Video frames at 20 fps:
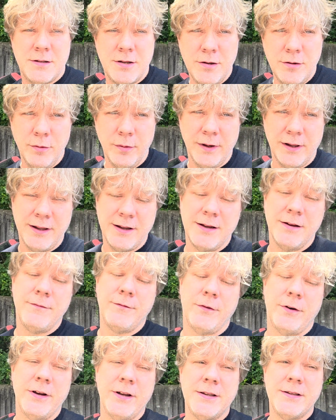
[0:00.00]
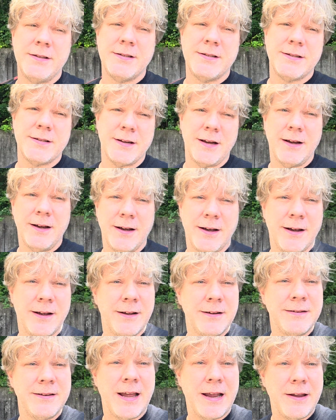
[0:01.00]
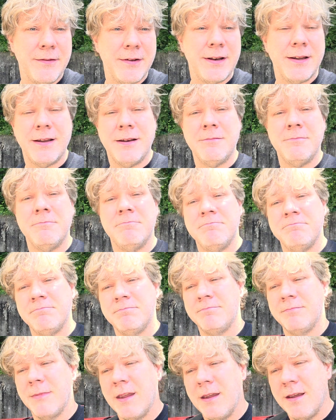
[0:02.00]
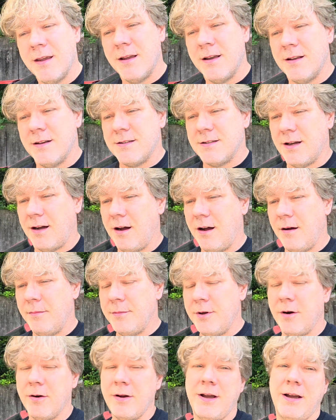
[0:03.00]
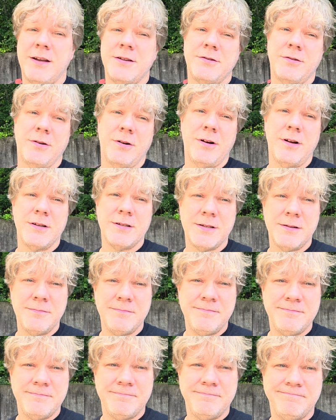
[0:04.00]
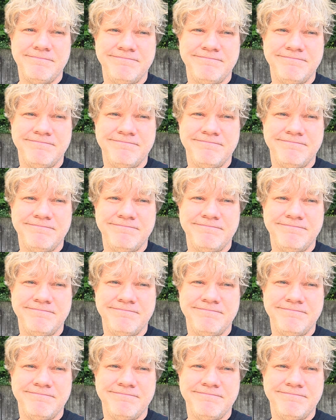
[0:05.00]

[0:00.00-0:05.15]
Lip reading: two really good friends, David and Tom. Y'all guys are awesome.